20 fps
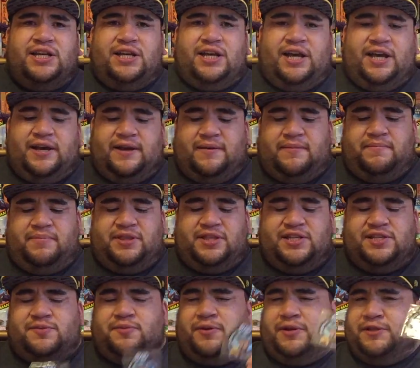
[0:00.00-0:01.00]
But
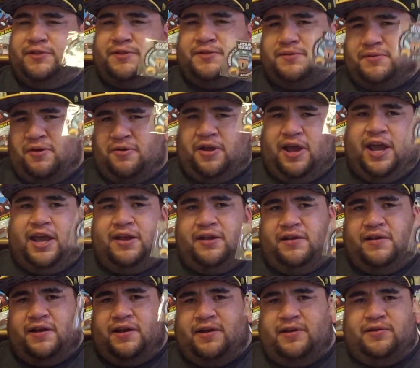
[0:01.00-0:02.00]
this one's okay,
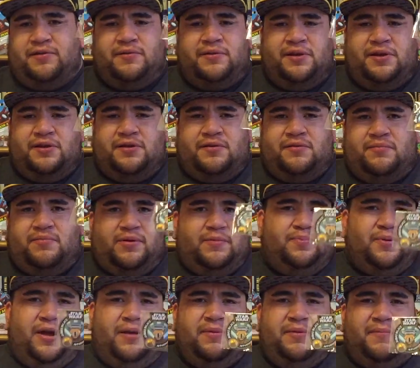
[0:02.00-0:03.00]
but
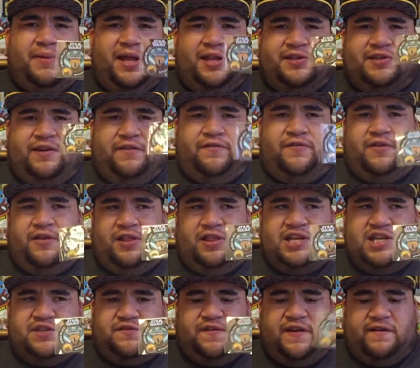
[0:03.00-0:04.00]
probably my definitely
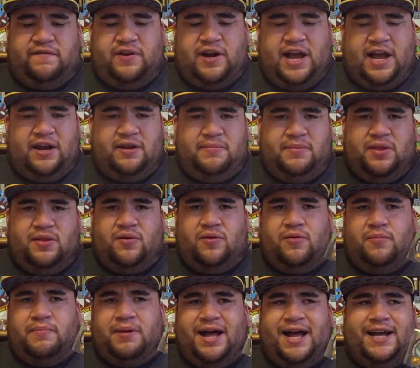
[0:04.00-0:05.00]
least favorite item in the
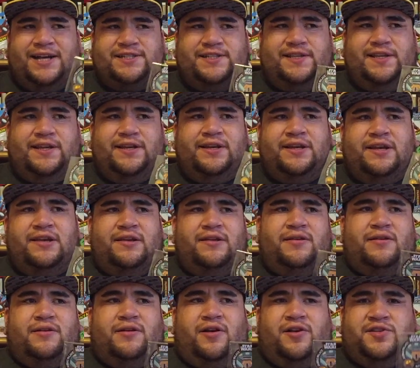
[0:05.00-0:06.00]
whole box, and
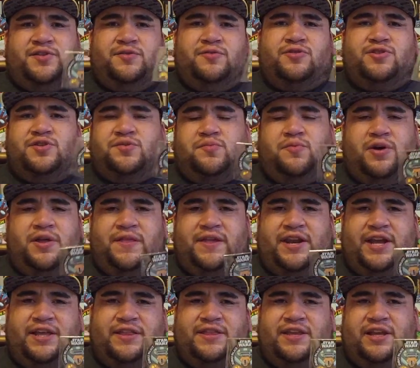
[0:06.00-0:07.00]
also just one that
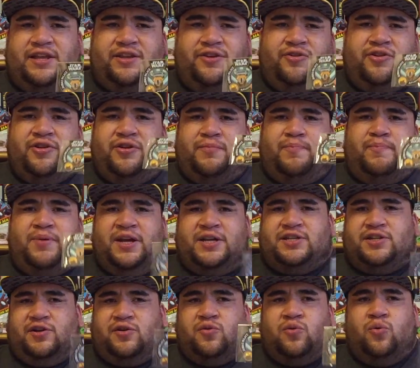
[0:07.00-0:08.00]
I think you could have picked
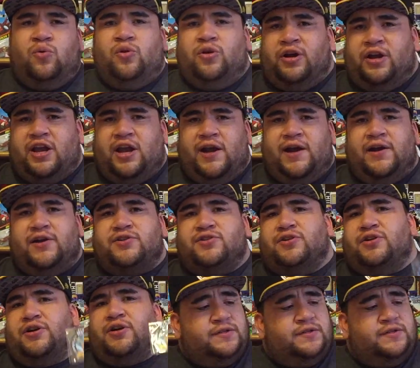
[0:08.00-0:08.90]
a cooler character.